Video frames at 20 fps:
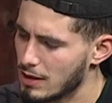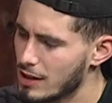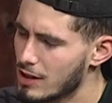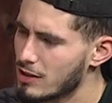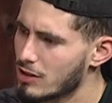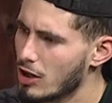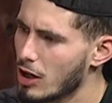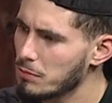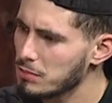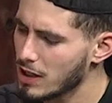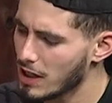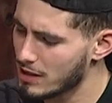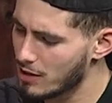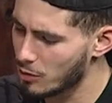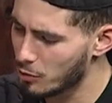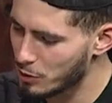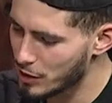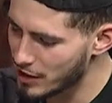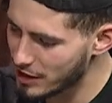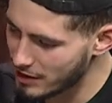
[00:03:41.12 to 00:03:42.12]
Wow. I don't know. I'm kind
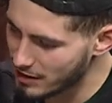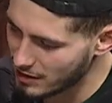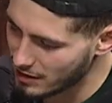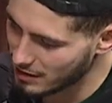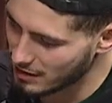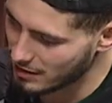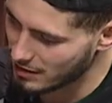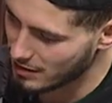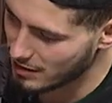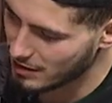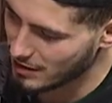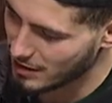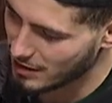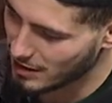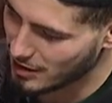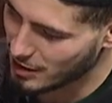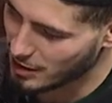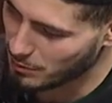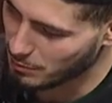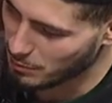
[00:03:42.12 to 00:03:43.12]
of weird,
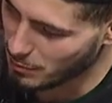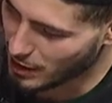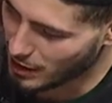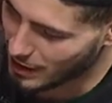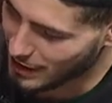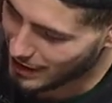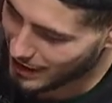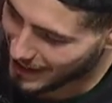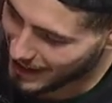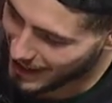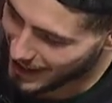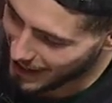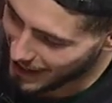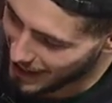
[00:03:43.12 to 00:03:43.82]
but